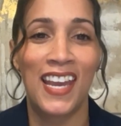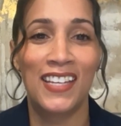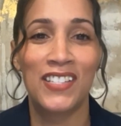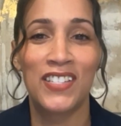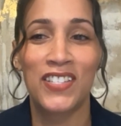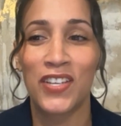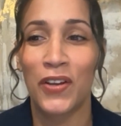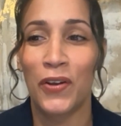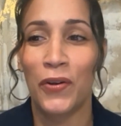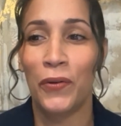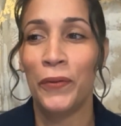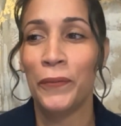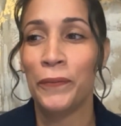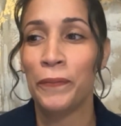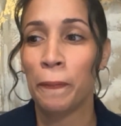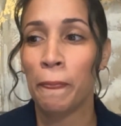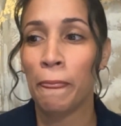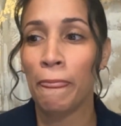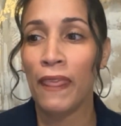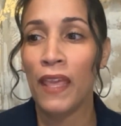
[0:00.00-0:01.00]
And so
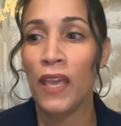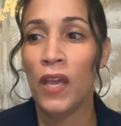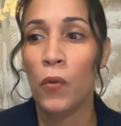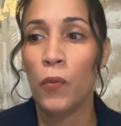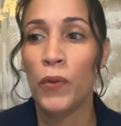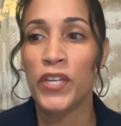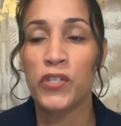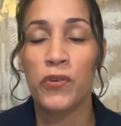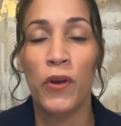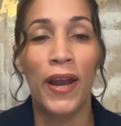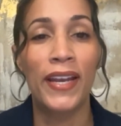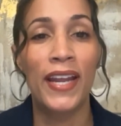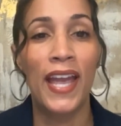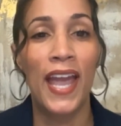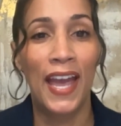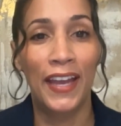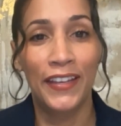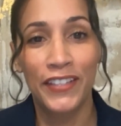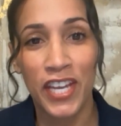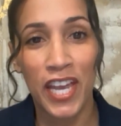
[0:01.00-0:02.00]
we try
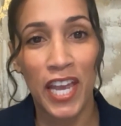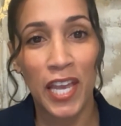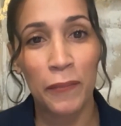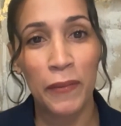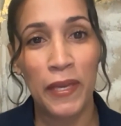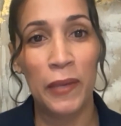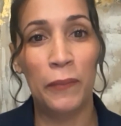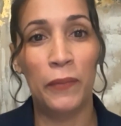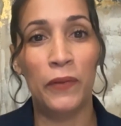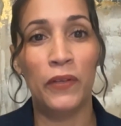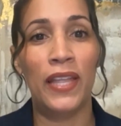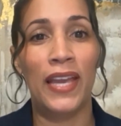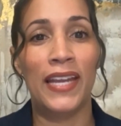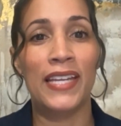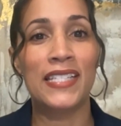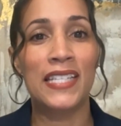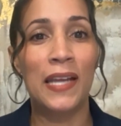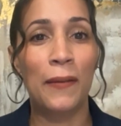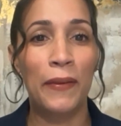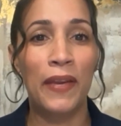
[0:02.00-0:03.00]
to educate people, like
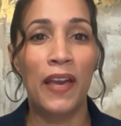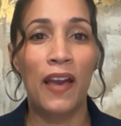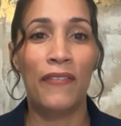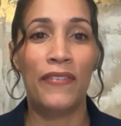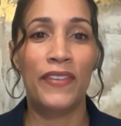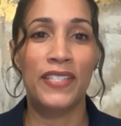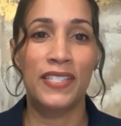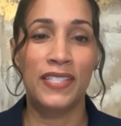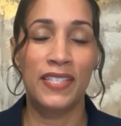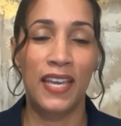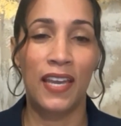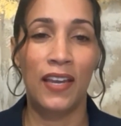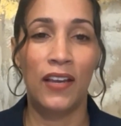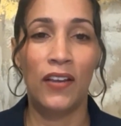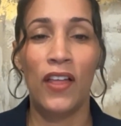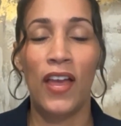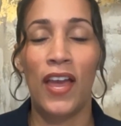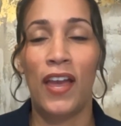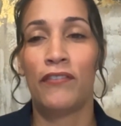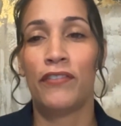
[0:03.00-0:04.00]
stepping on the
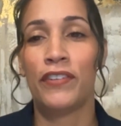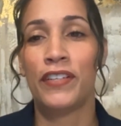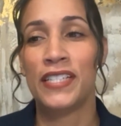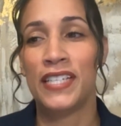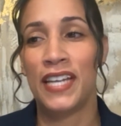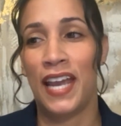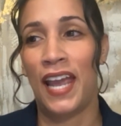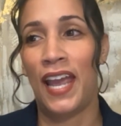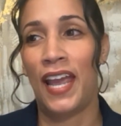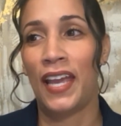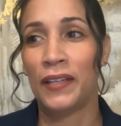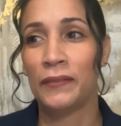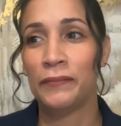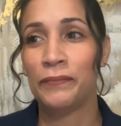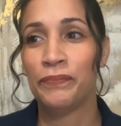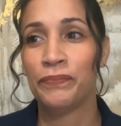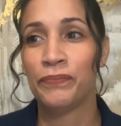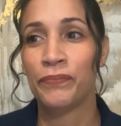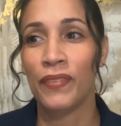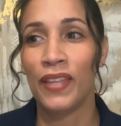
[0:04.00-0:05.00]
scale every day
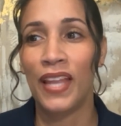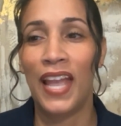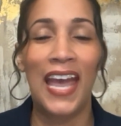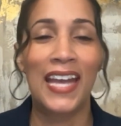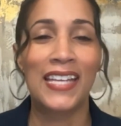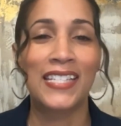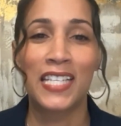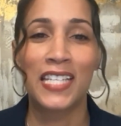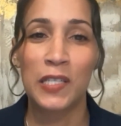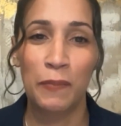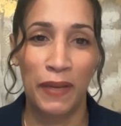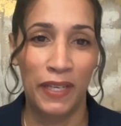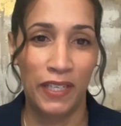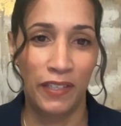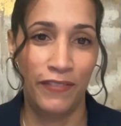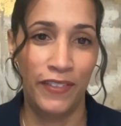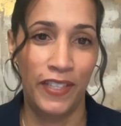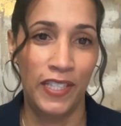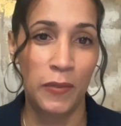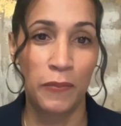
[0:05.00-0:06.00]
has its
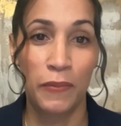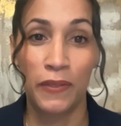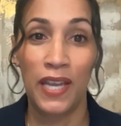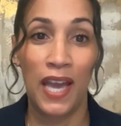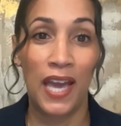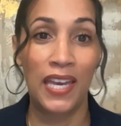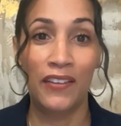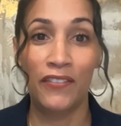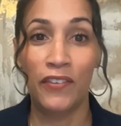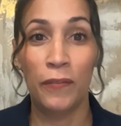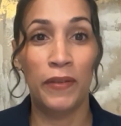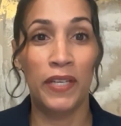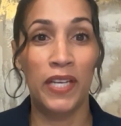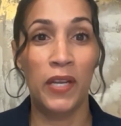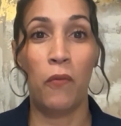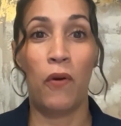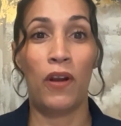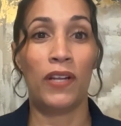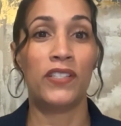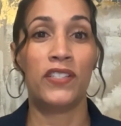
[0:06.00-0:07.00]
benefits, but not everybody
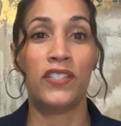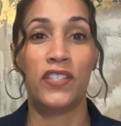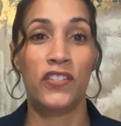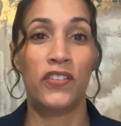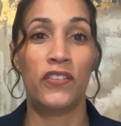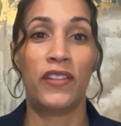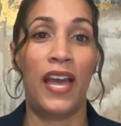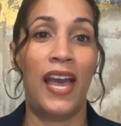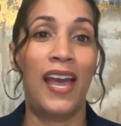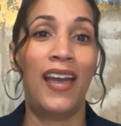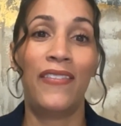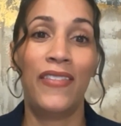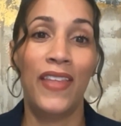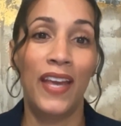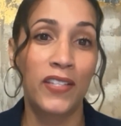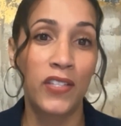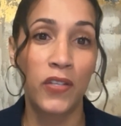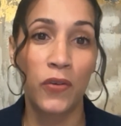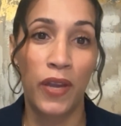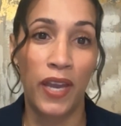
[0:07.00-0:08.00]
wants to do that. And
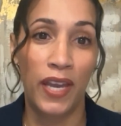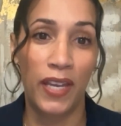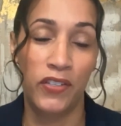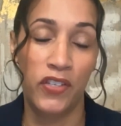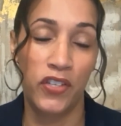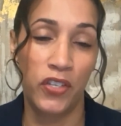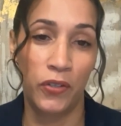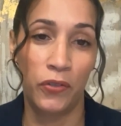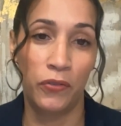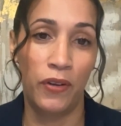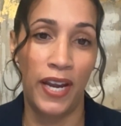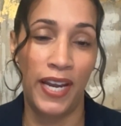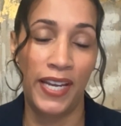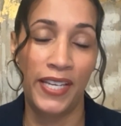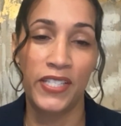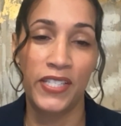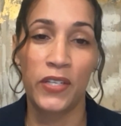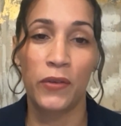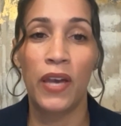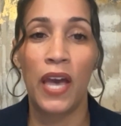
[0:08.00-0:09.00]
that's okay too, right?
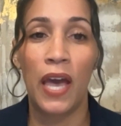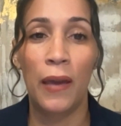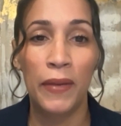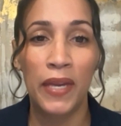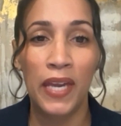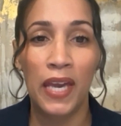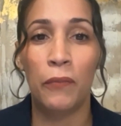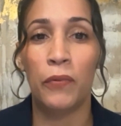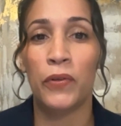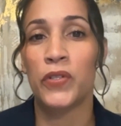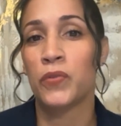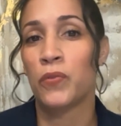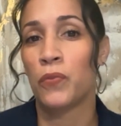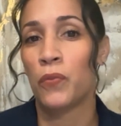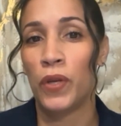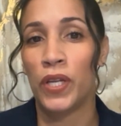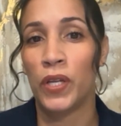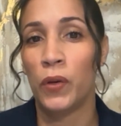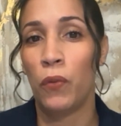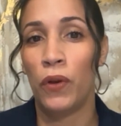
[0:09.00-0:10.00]
And so coming up with
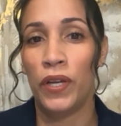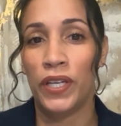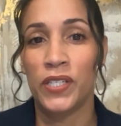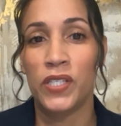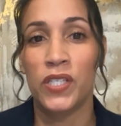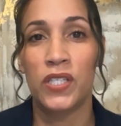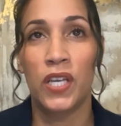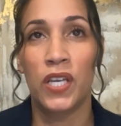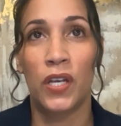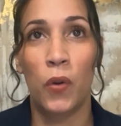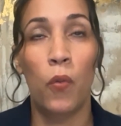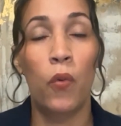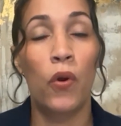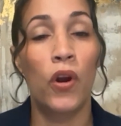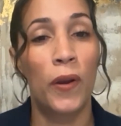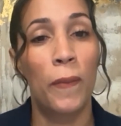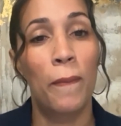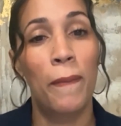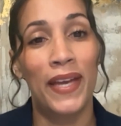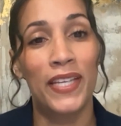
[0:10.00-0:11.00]
what is going to
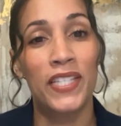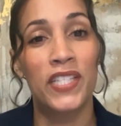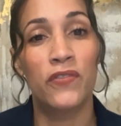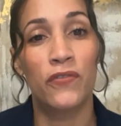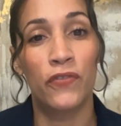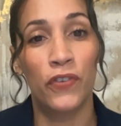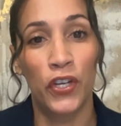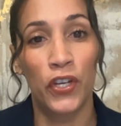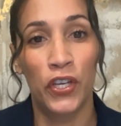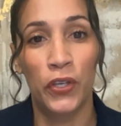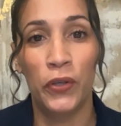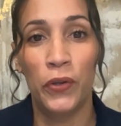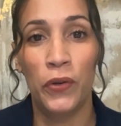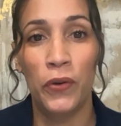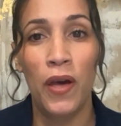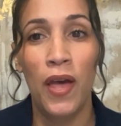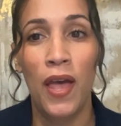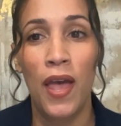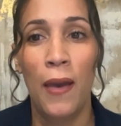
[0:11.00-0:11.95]
work best for you,